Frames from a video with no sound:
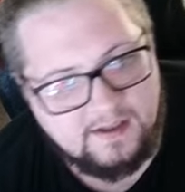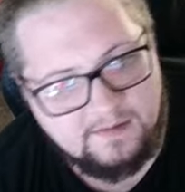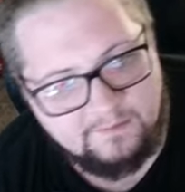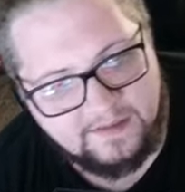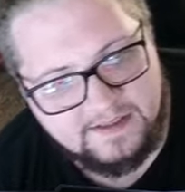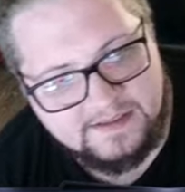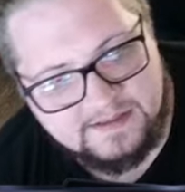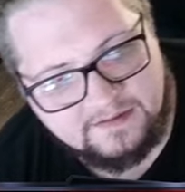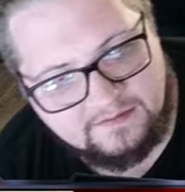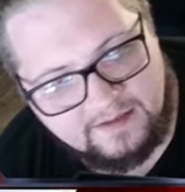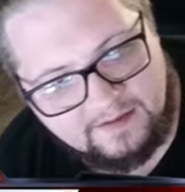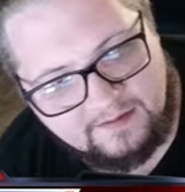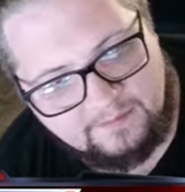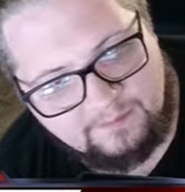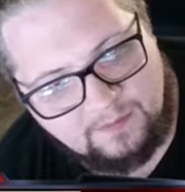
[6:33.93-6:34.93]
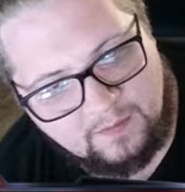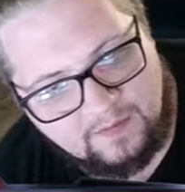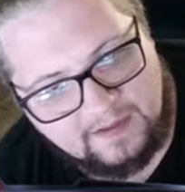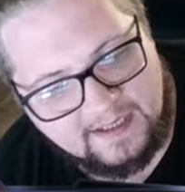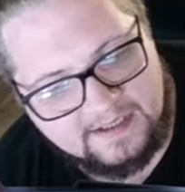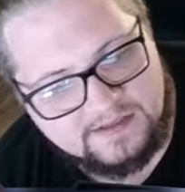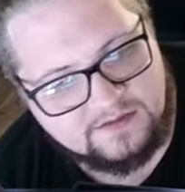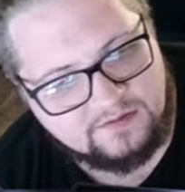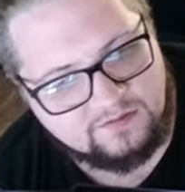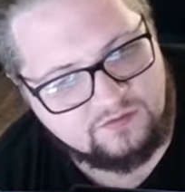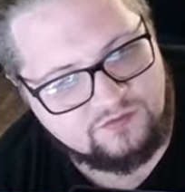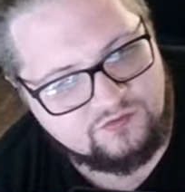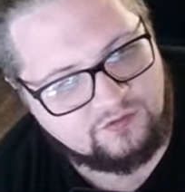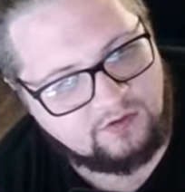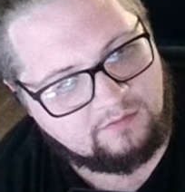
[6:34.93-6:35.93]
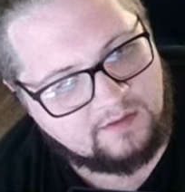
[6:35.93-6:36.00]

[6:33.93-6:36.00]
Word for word: Basically, the opponent has to throw drill